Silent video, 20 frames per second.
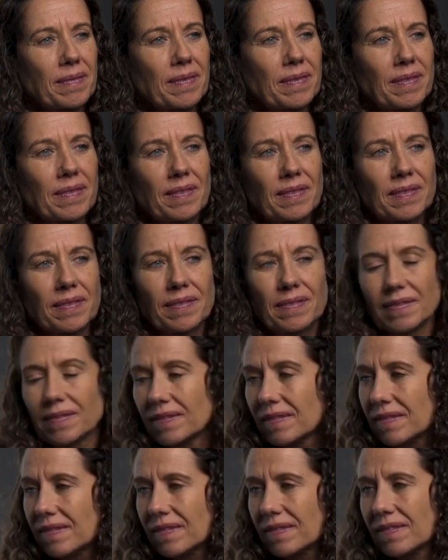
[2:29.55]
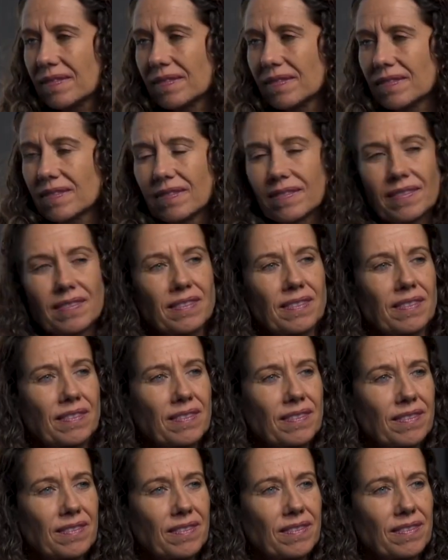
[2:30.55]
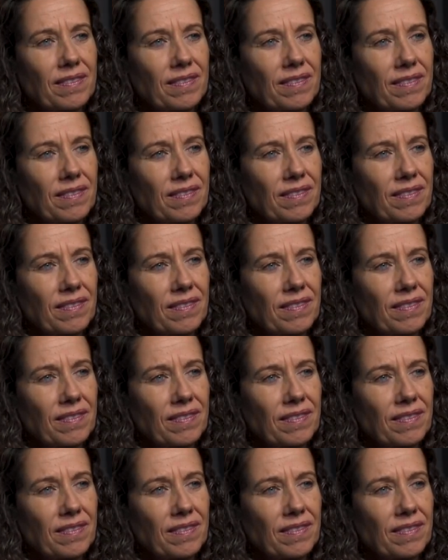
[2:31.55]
(silent)